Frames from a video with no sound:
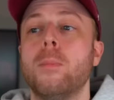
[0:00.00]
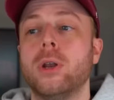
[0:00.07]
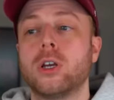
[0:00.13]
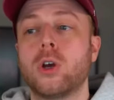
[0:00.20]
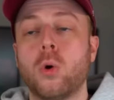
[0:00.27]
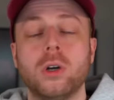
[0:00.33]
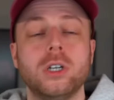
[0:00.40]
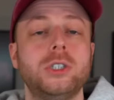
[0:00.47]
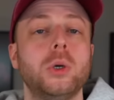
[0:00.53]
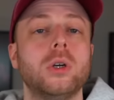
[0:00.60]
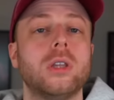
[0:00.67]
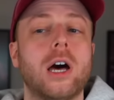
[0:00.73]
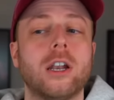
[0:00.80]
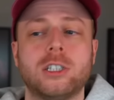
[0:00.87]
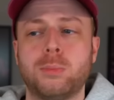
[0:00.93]
but according to a
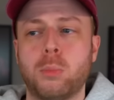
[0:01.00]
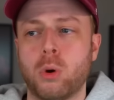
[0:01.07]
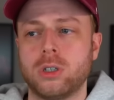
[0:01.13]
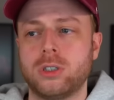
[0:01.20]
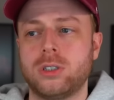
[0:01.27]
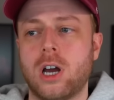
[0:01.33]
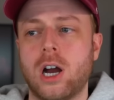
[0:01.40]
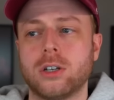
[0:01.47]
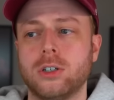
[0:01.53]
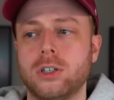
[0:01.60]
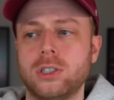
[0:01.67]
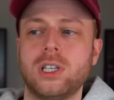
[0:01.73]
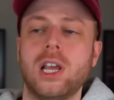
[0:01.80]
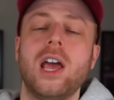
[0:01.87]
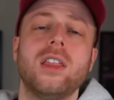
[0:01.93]
lot of sports
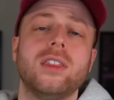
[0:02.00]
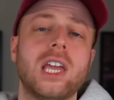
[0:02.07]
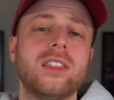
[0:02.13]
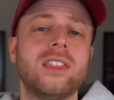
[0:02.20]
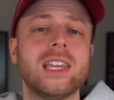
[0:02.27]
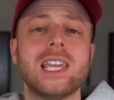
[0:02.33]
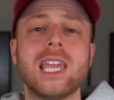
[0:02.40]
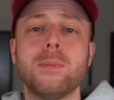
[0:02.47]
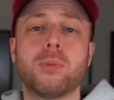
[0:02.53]
doctors, they think he